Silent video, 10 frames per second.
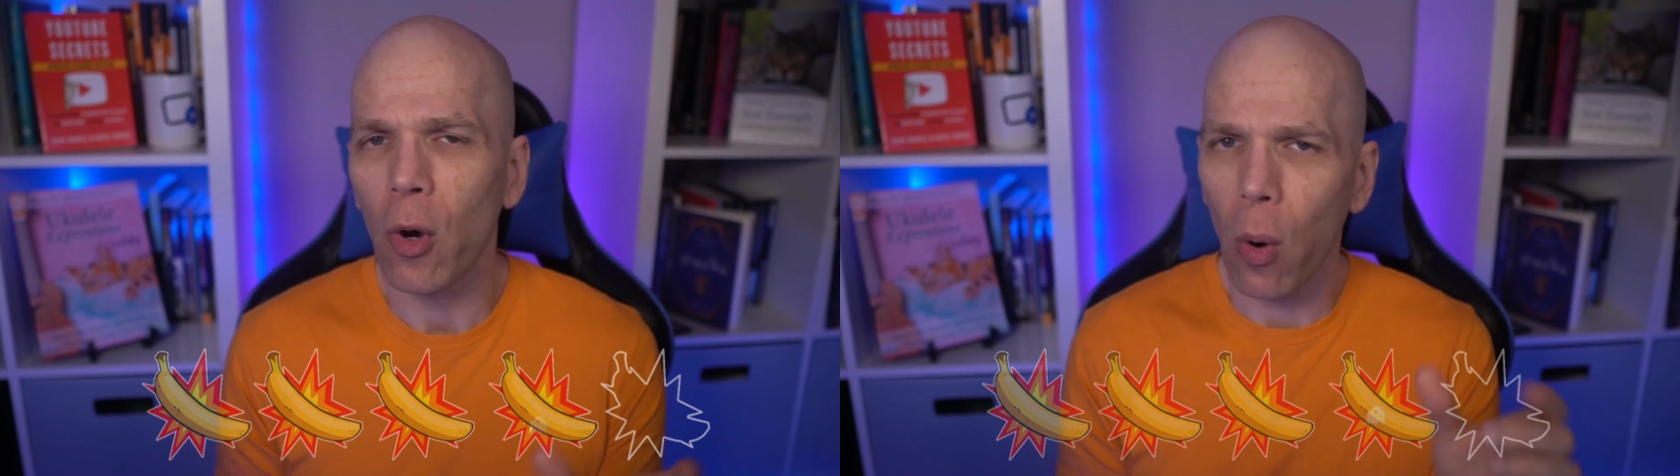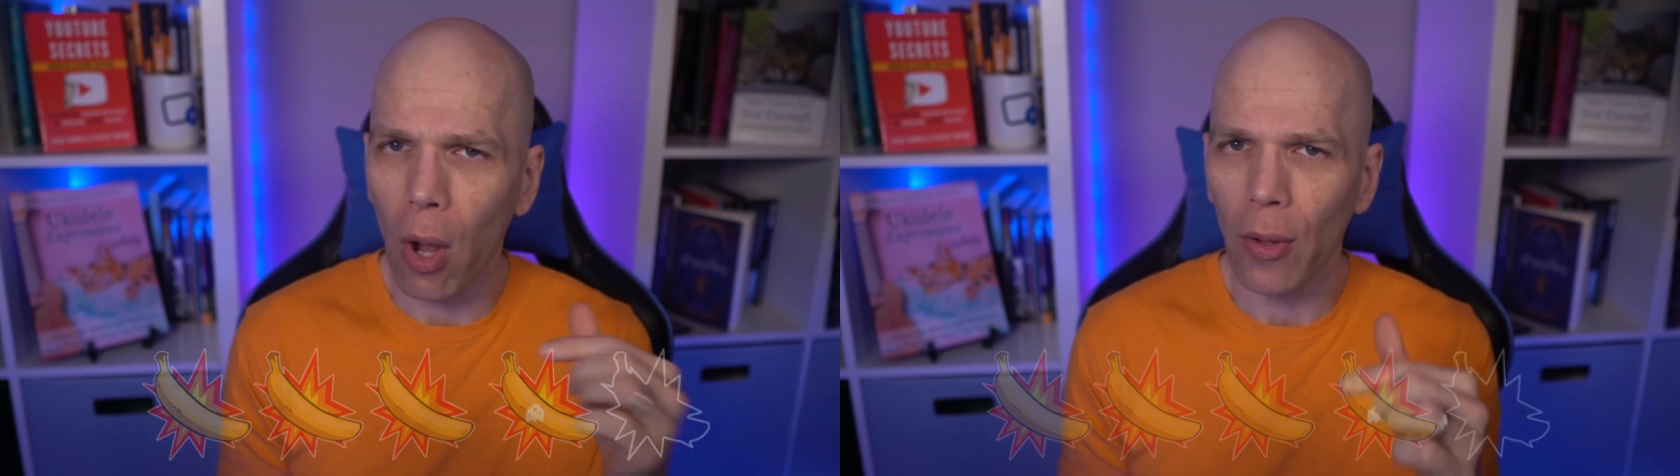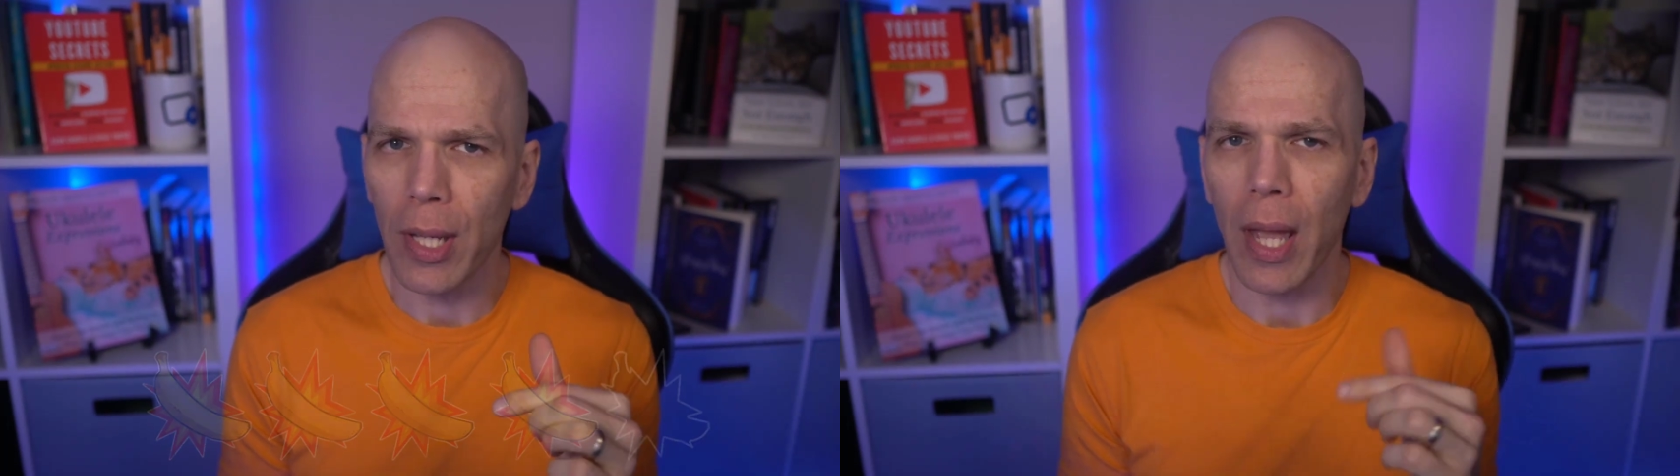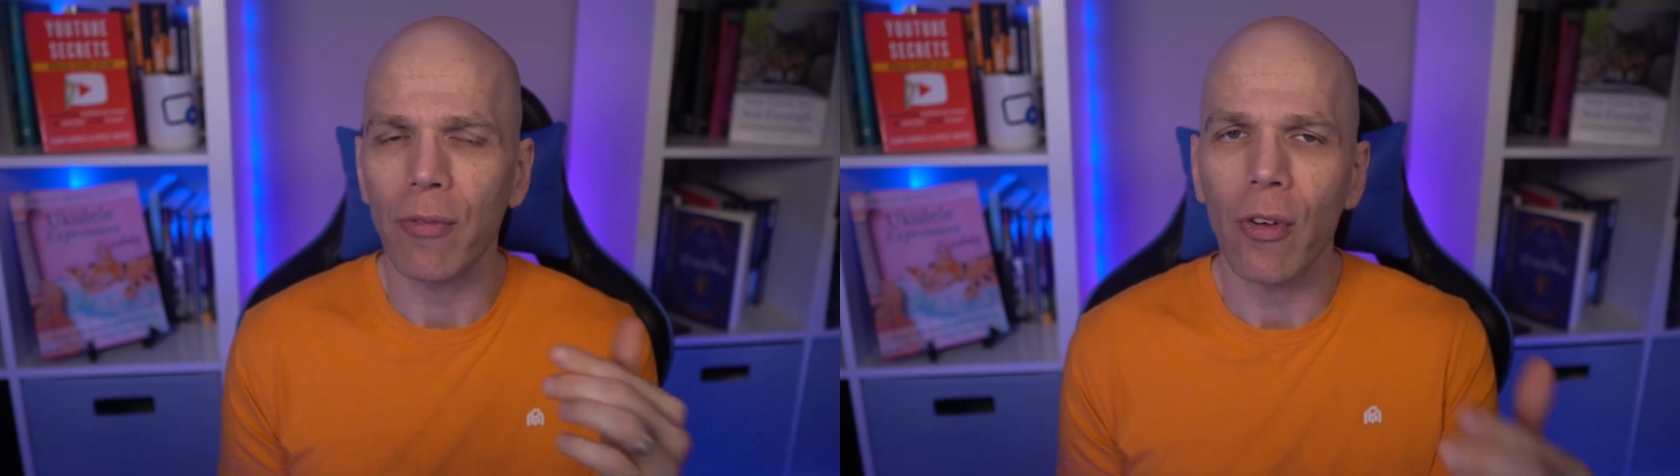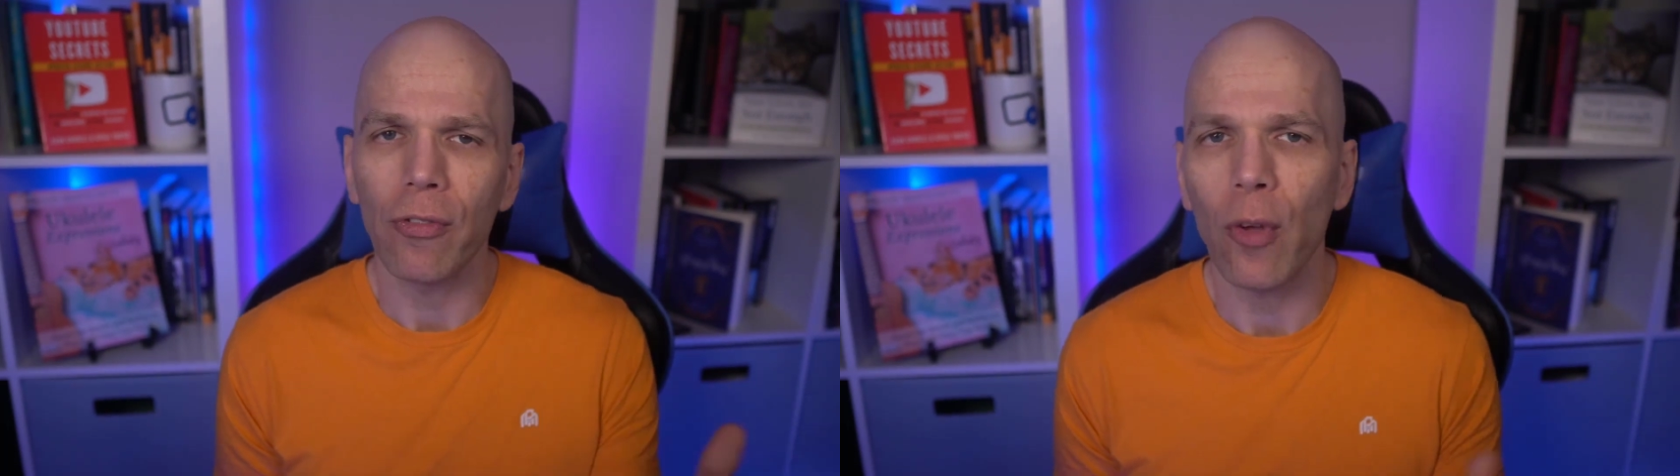quality
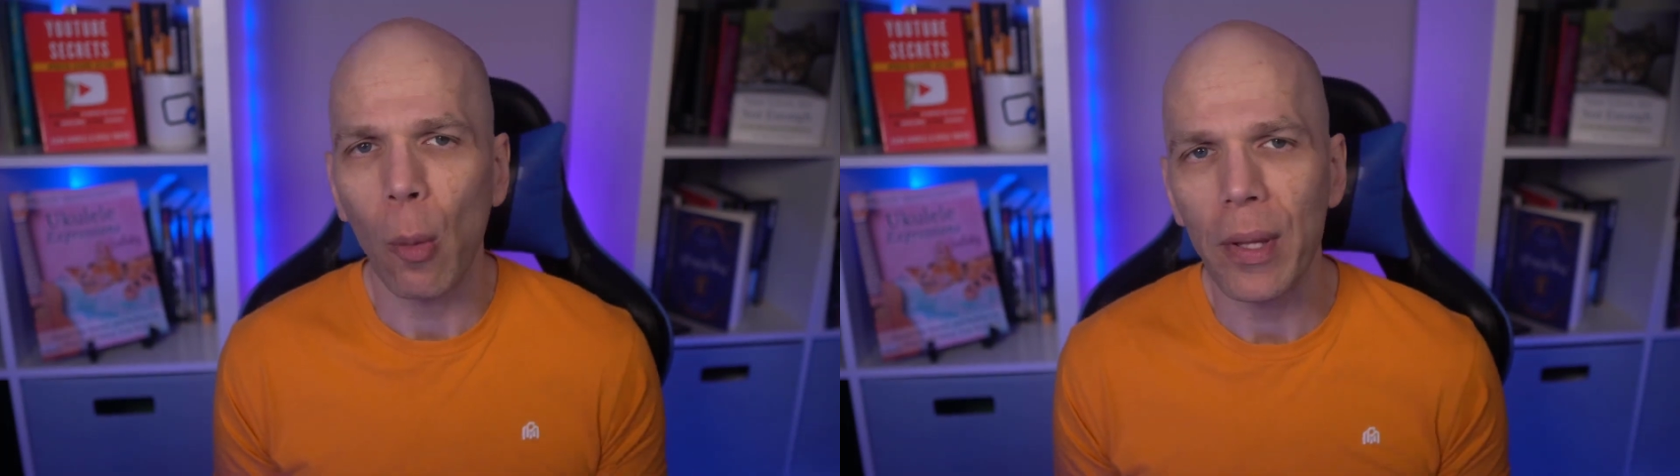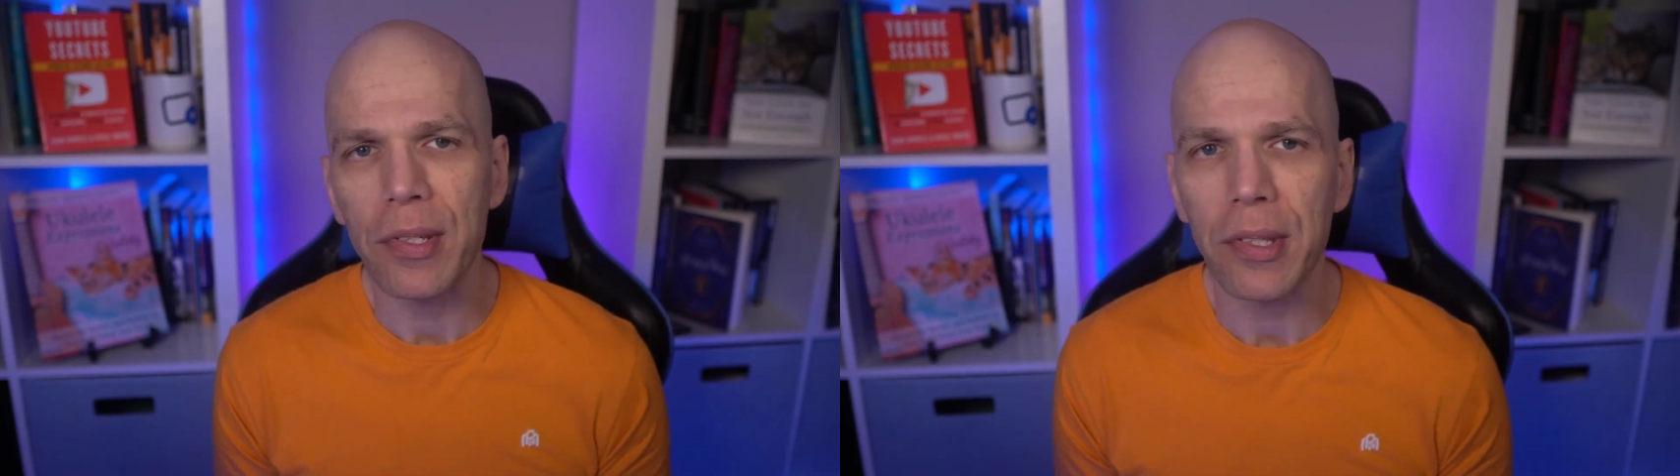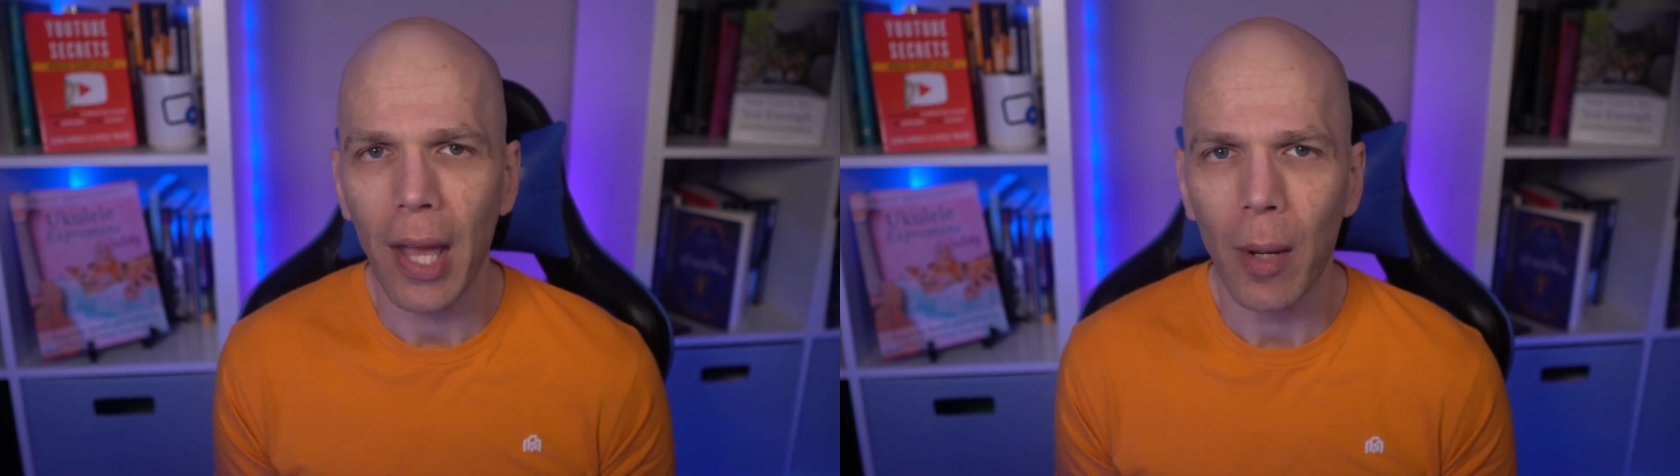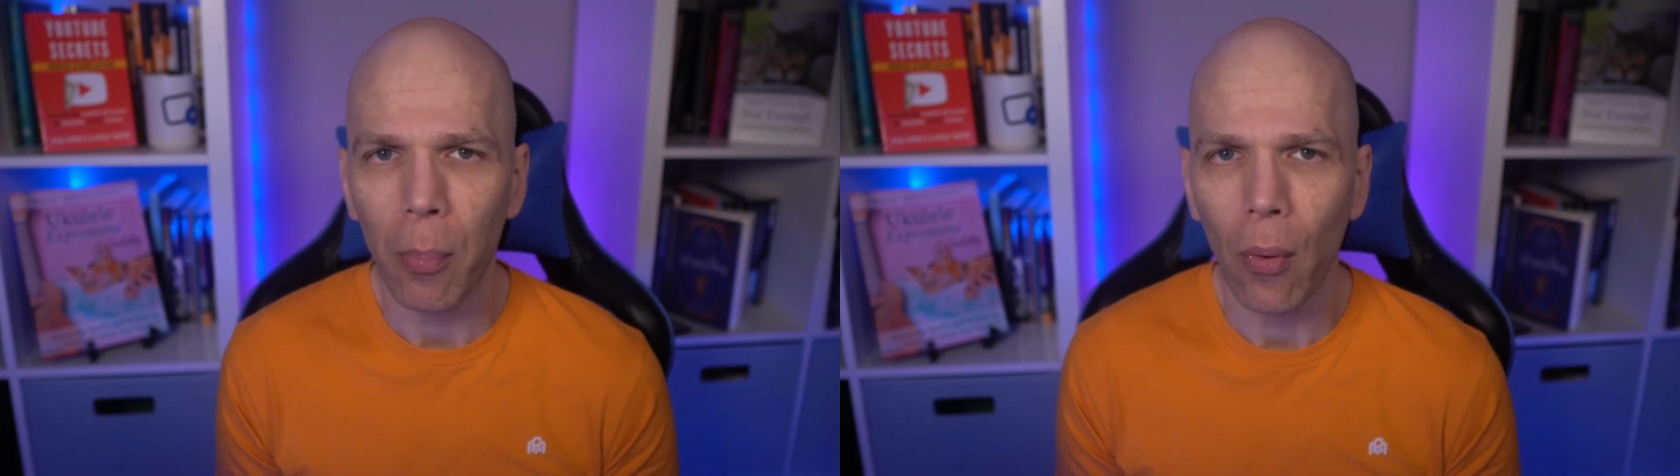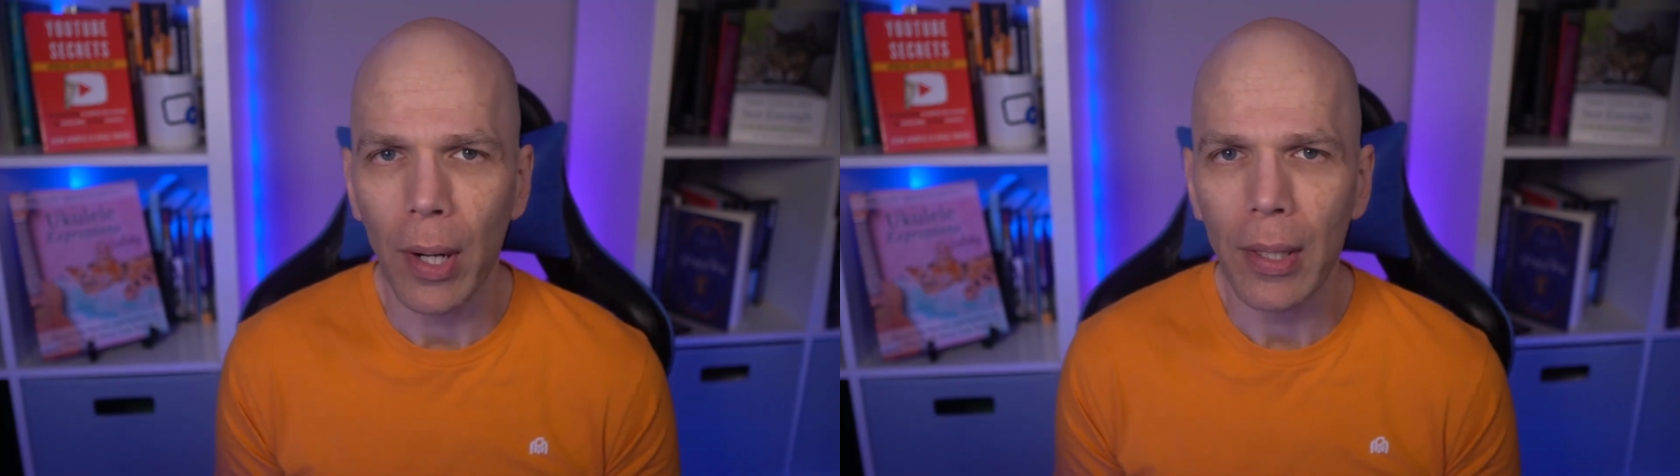and fulfillment
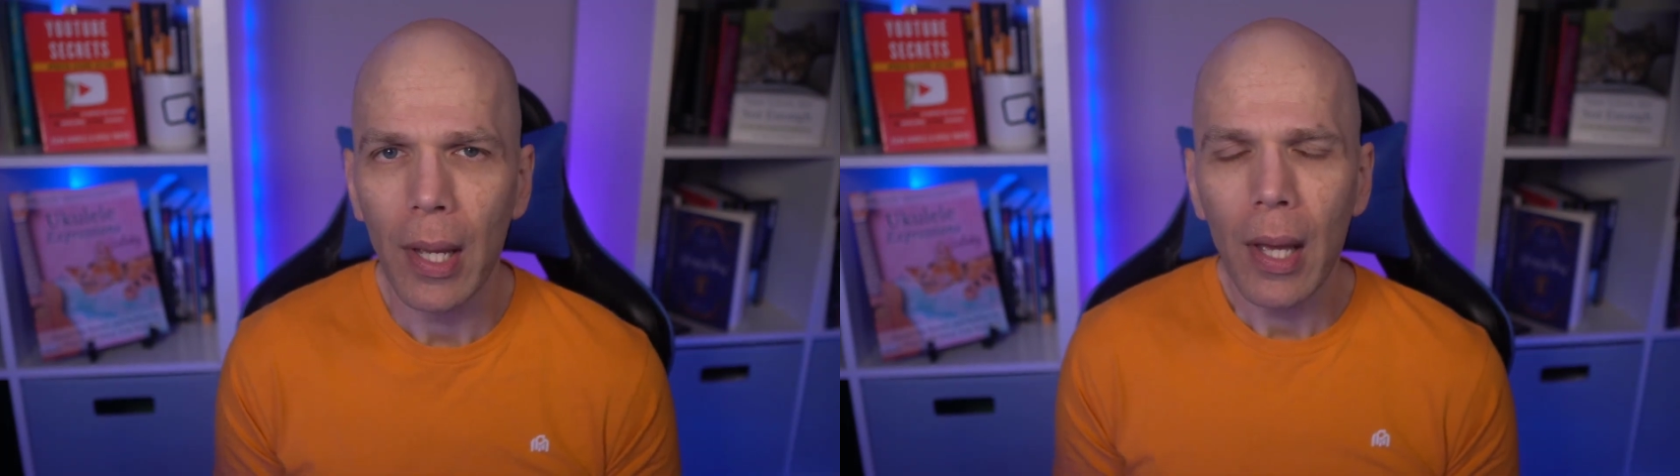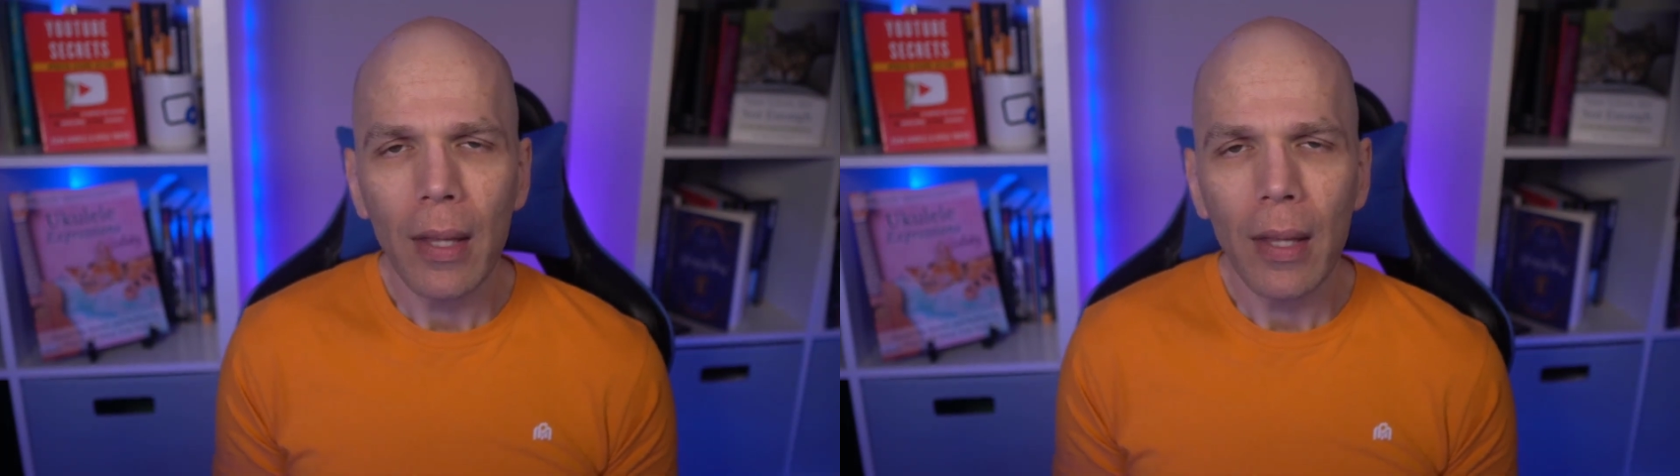standpoint.